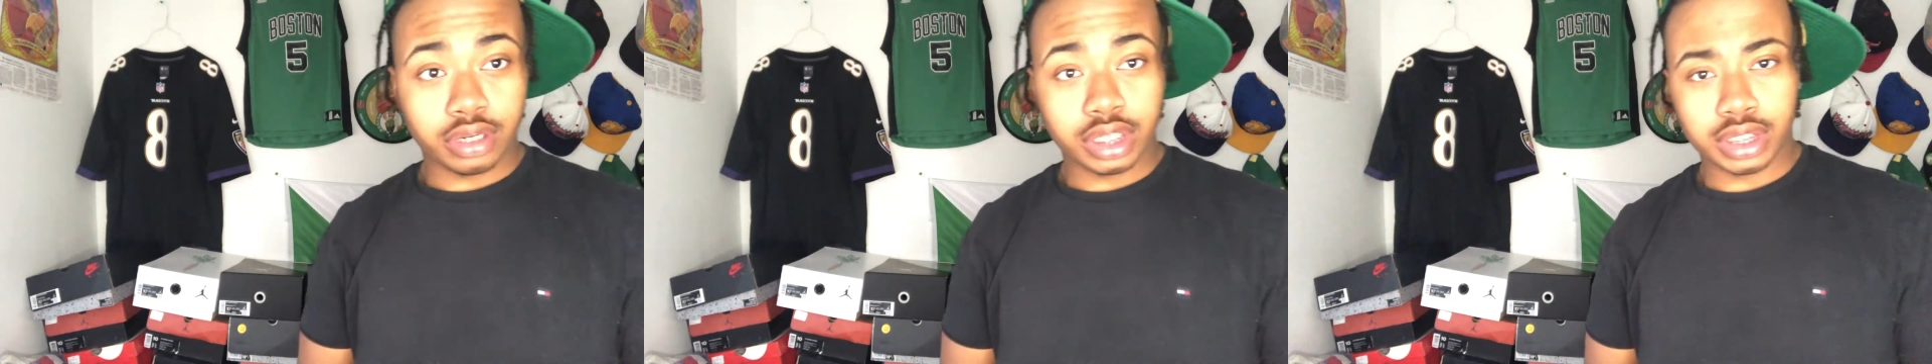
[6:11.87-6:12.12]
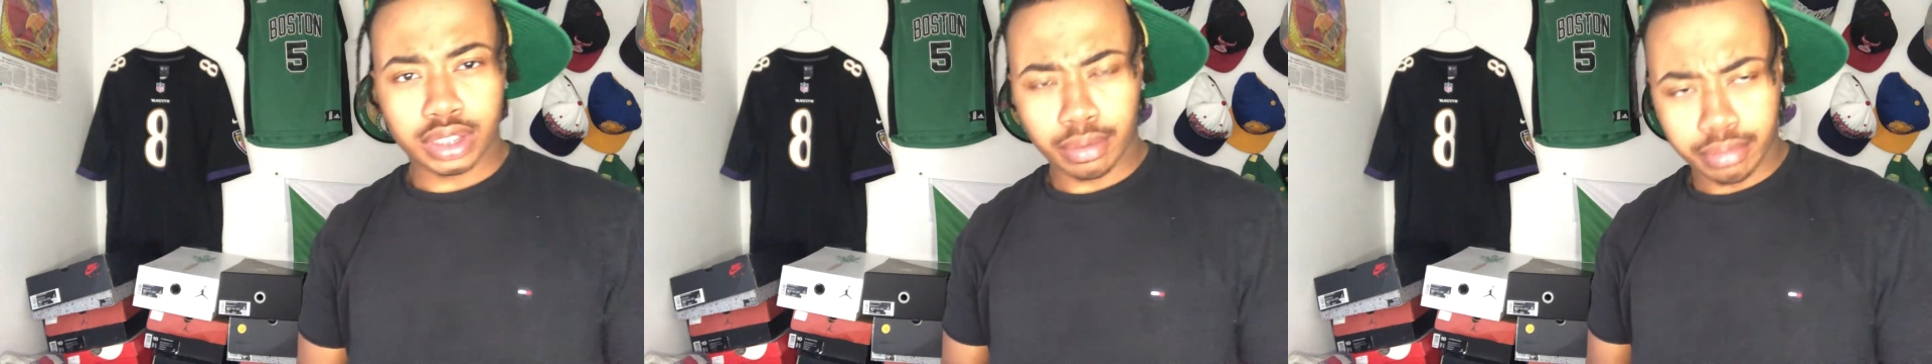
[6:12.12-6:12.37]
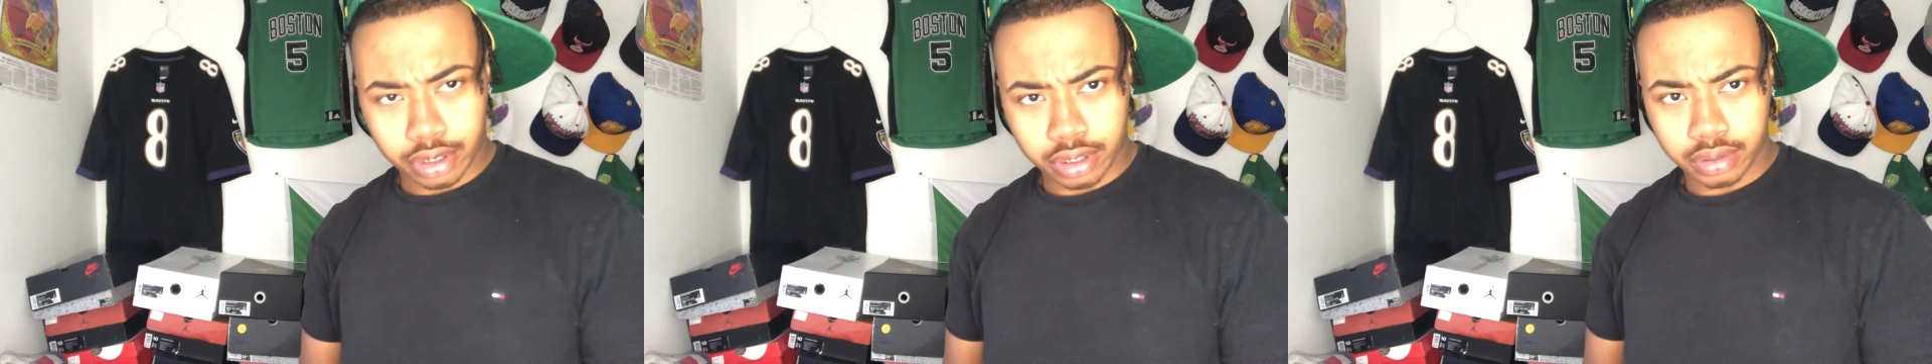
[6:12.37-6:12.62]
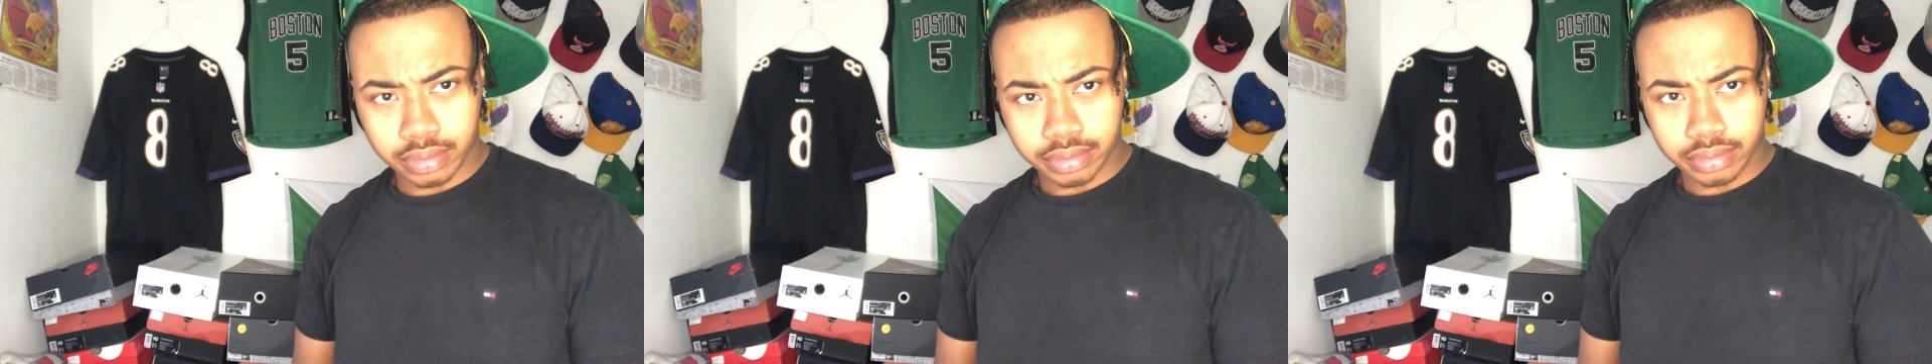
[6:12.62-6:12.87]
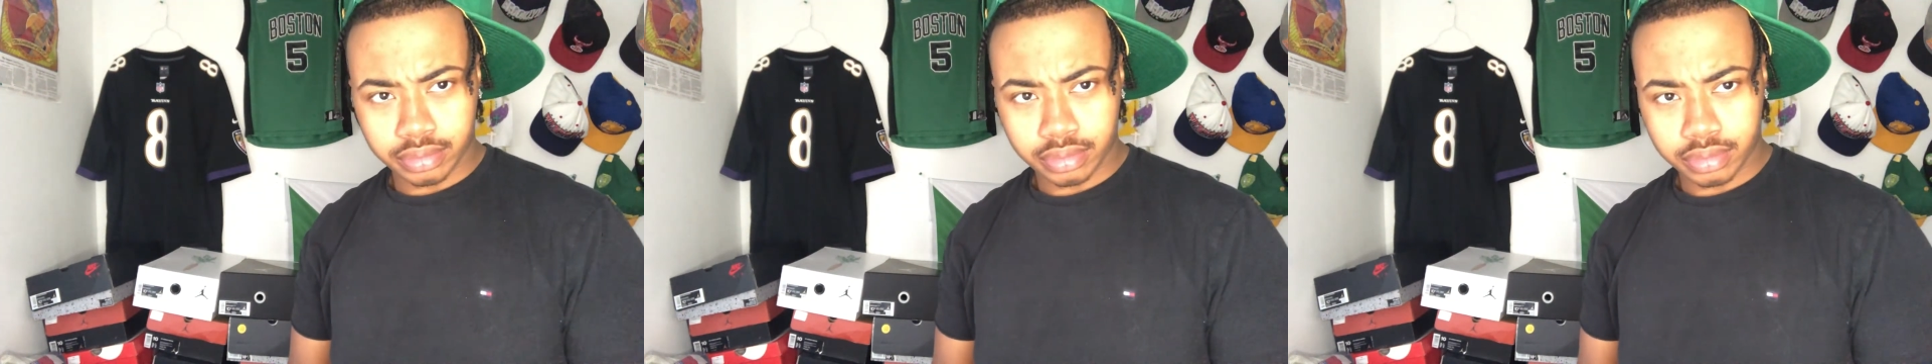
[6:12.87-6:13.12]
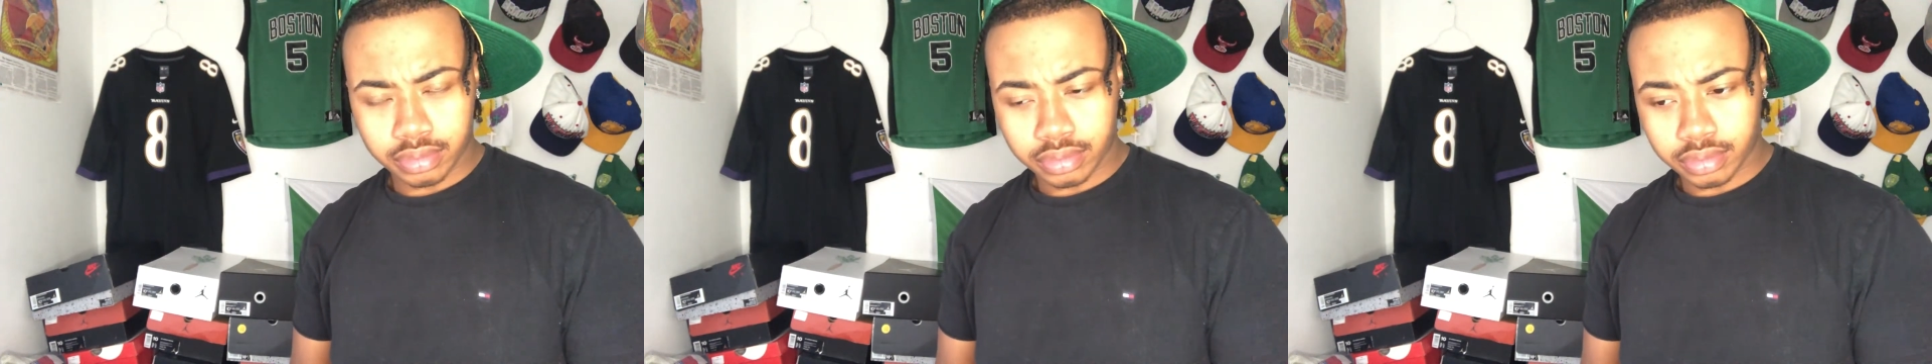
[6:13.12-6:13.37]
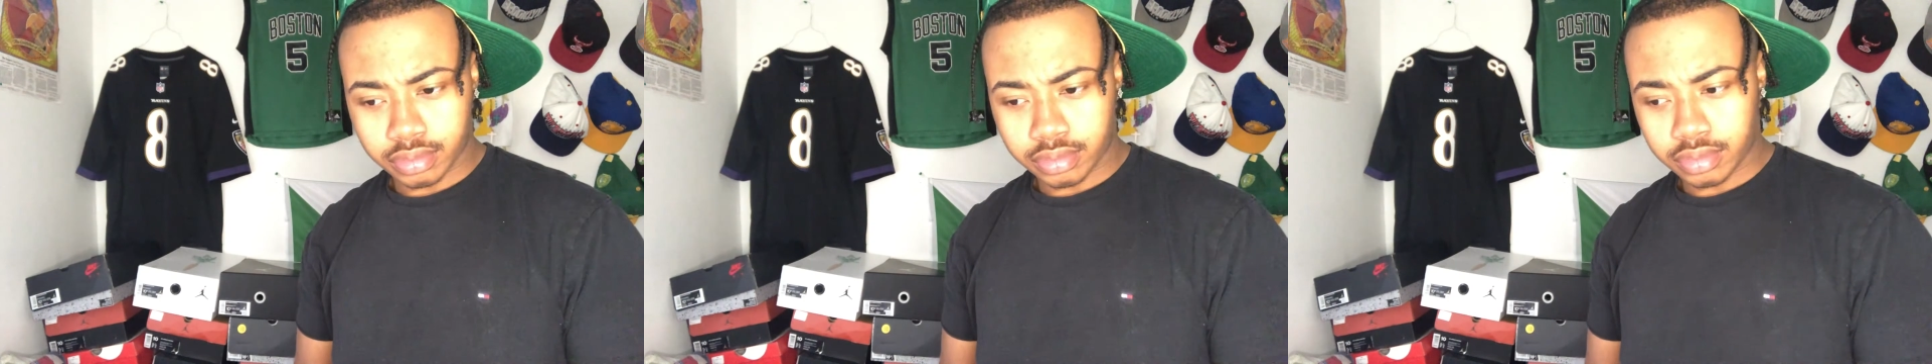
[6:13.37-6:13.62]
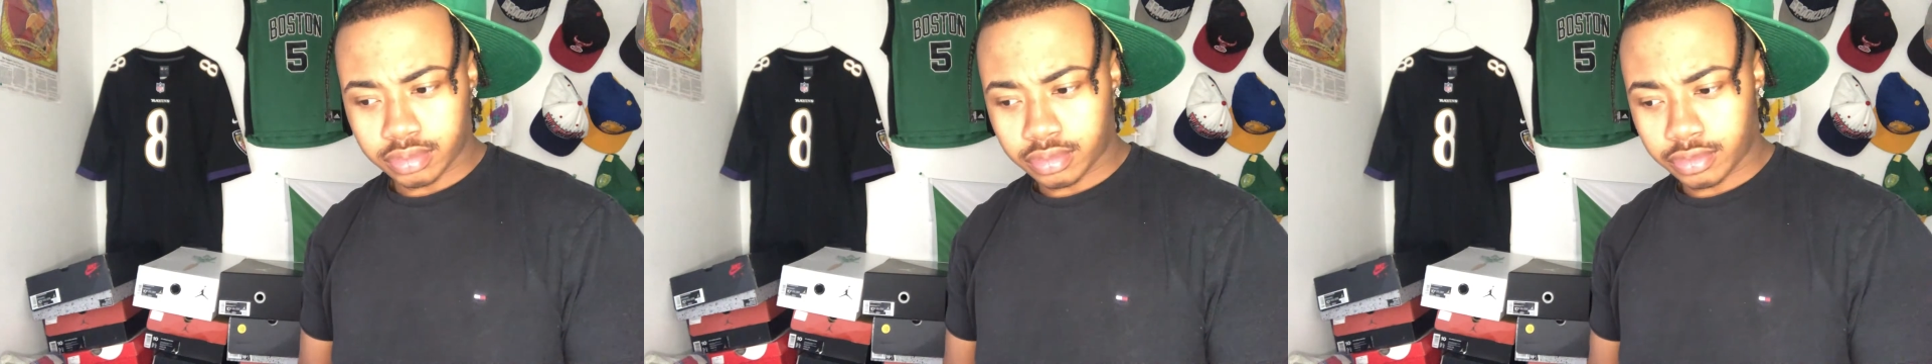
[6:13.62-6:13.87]
December
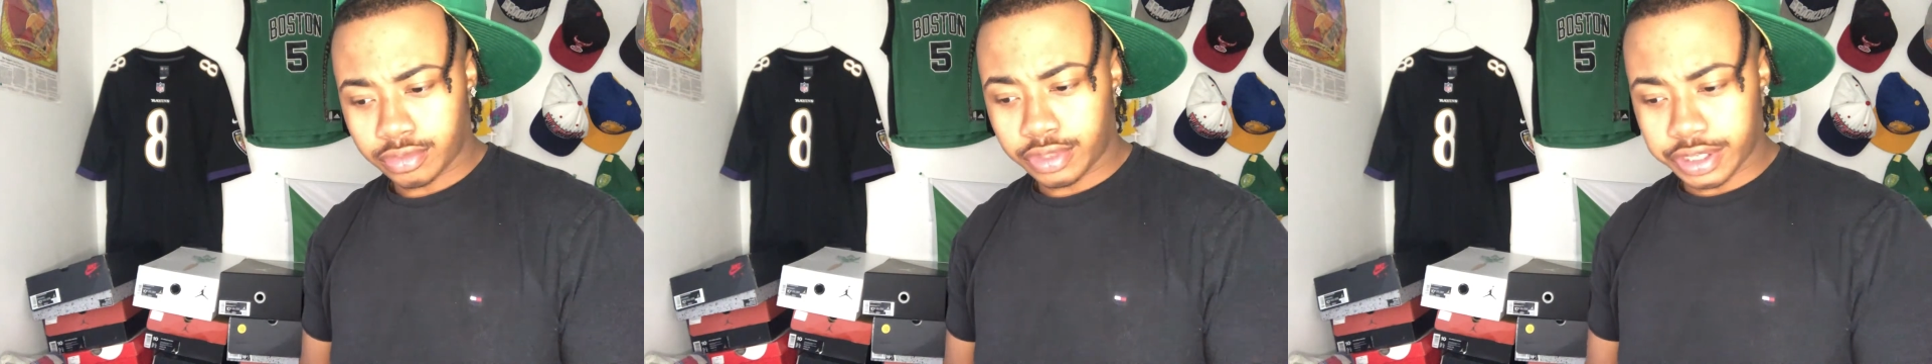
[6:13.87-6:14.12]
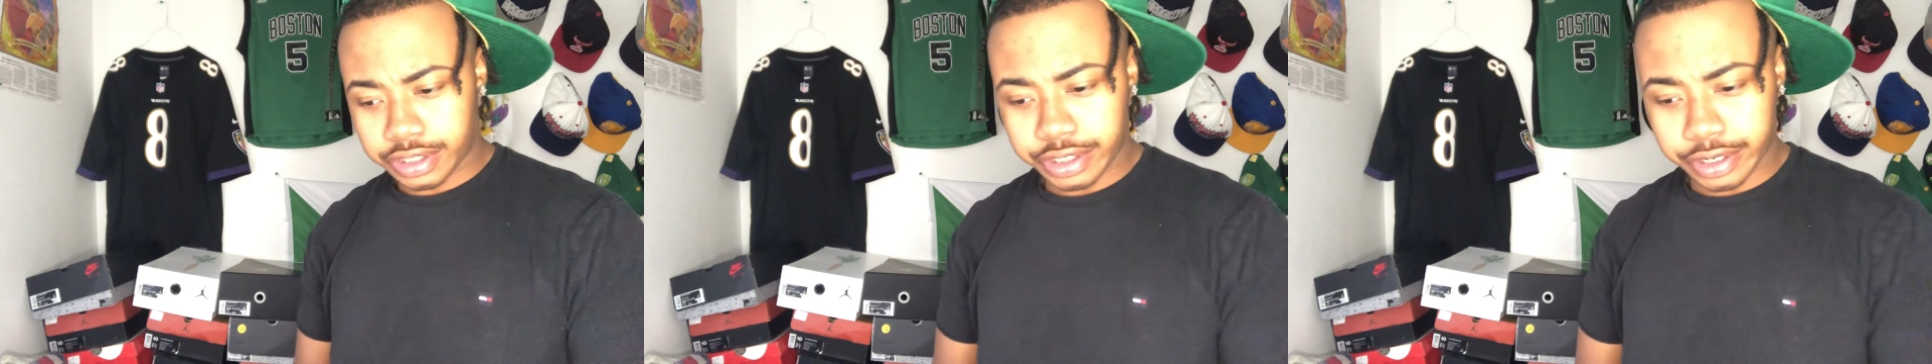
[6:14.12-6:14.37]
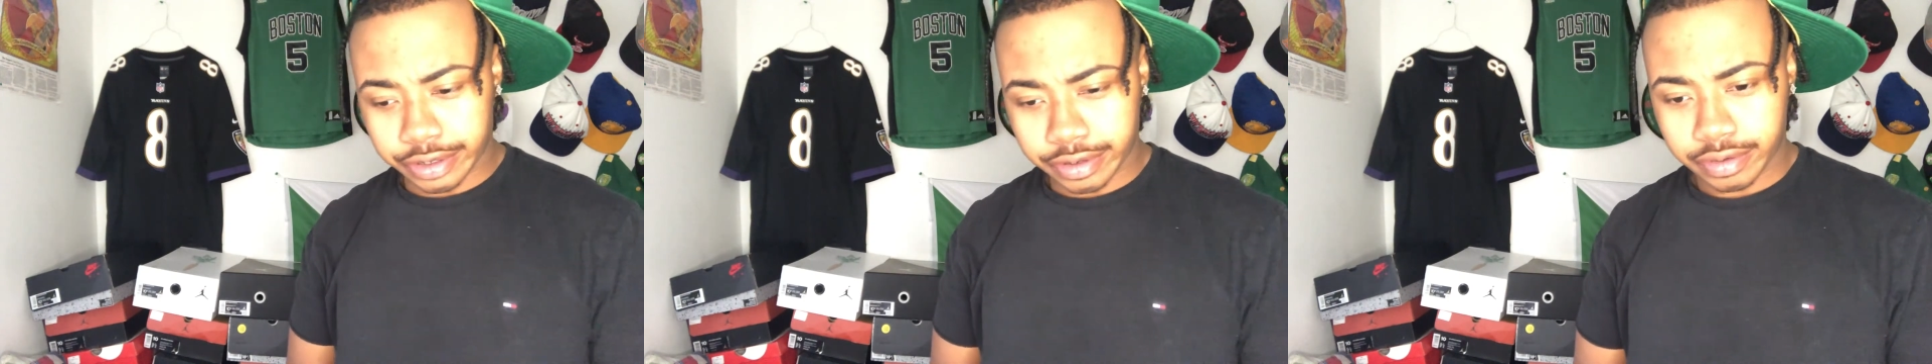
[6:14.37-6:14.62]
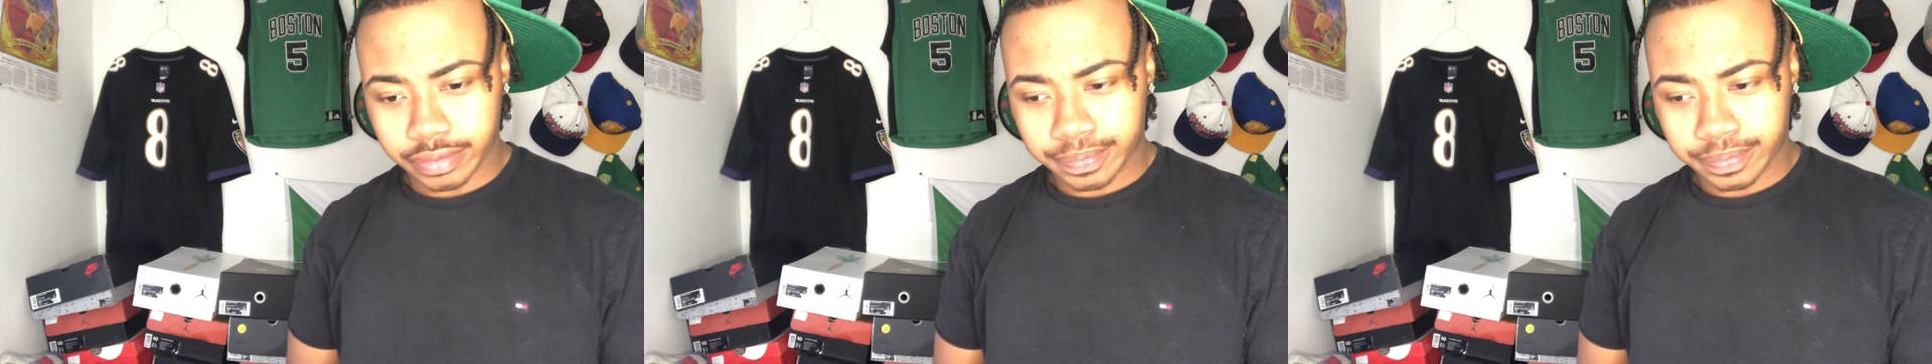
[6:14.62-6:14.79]
this year.